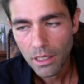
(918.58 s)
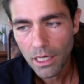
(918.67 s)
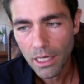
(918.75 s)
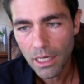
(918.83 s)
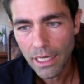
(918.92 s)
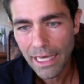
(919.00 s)

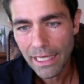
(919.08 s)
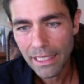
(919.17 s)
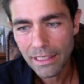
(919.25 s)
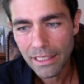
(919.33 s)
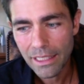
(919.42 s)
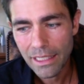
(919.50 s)
Uh,
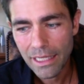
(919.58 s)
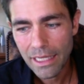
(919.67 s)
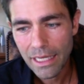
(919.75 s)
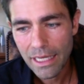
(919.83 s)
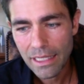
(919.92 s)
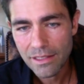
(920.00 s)
and
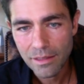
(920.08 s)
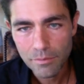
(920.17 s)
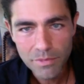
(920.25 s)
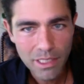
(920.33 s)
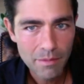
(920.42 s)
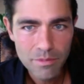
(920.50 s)
and
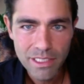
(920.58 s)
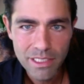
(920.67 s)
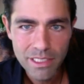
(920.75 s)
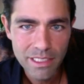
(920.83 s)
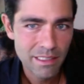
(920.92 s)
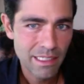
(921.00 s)
sometimes it,
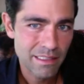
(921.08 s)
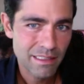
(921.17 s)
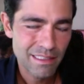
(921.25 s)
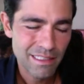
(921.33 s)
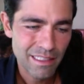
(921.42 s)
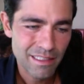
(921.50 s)
it's
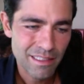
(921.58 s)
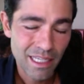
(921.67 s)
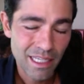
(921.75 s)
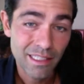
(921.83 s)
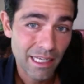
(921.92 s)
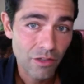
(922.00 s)
it's not
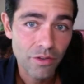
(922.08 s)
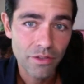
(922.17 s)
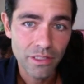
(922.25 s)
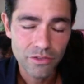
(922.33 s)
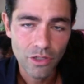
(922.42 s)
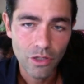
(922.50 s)
that healthy.
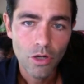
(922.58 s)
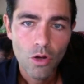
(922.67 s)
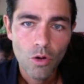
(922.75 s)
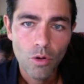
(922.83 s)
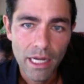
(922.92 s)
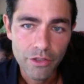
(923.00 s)
So
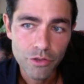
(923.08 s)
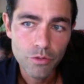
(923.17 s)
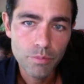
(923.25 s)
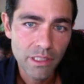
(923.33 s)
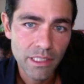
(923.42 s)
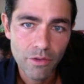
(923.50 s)
I do
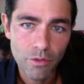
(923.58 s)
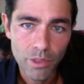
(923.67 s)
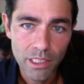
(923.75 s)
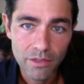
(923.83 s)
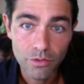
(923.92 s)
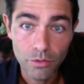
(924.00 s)
believe that we
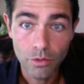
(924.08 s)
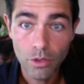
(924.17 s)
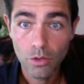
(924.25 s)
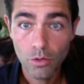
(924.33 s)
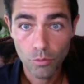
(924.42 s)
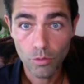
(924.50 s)
need to
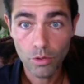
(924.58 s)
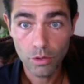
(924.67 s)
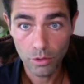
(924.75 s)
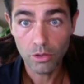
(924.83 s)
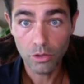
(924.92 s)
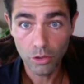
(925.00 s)

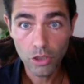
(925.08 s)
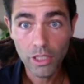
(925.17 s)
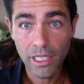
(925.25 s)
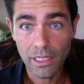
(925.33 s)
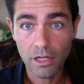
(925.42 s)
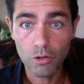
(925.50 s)

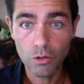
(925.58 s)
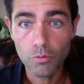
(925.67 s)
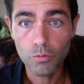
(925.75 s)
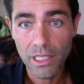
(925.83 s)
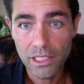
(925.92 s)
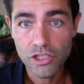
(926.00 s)
look at our
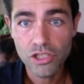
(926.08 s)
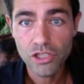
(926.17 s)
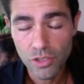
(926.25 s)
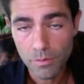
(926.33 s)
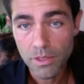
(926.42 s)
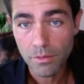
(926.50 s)
own
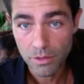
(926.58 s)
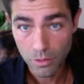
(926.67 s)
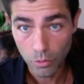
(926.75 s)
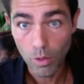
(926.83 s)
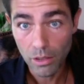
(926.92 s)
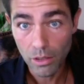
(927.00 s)
relationship to,
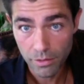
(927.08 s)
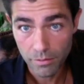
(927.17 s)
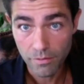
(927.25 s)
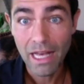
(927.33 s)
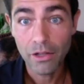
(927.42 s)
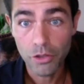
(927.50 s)
to wealth
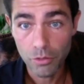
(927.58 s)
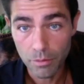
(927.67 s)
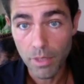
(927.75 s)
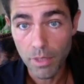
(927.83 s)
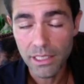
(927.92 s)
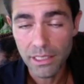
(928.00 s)
and value
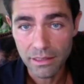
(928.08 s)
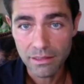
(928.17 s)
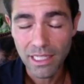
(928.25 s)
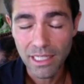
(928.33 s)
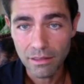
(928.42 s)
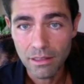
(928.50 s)
and money
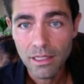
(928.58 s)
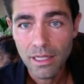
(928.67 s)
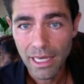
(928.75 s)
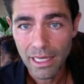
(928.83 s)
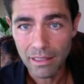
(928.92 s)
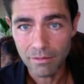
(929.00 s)
and and
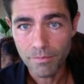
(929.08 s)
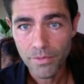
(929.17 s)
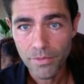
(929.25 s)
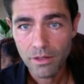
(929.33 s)
and